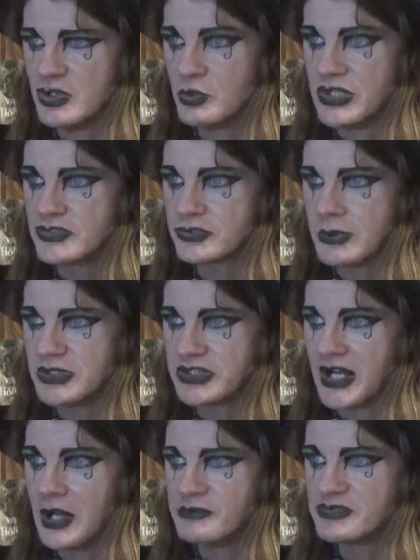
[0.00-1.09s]
When trouble
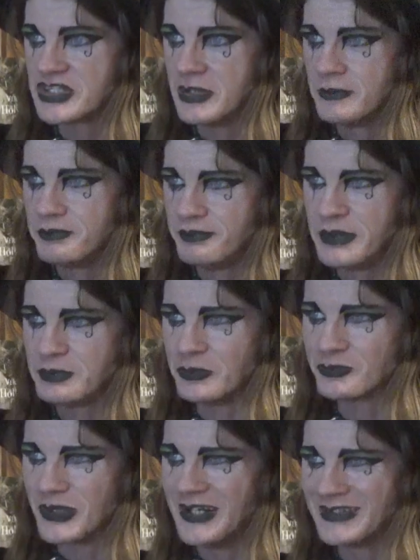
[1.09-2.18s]
comes, people
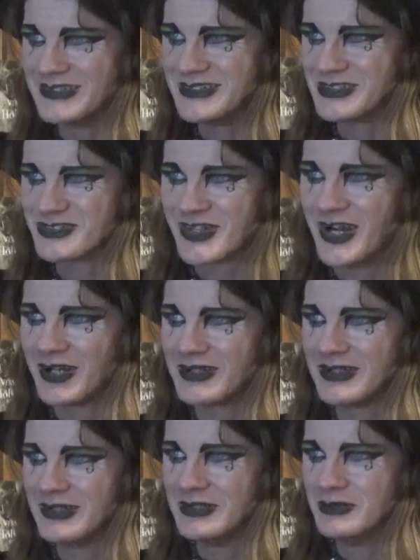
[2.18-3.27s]
run to strong
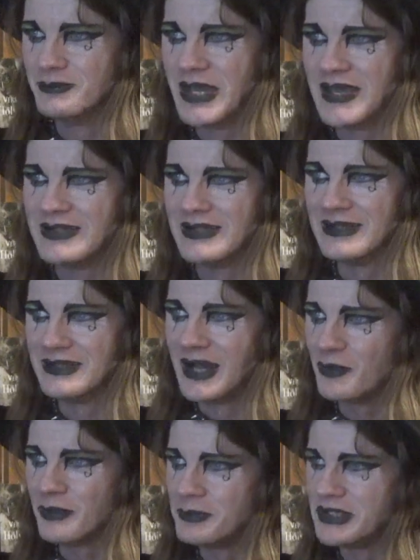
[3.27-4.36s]
men,
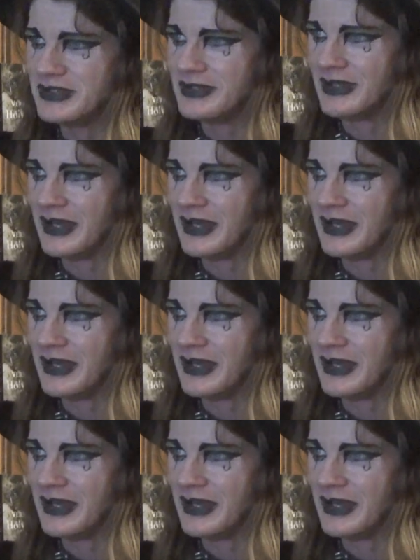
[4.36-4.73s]
not women.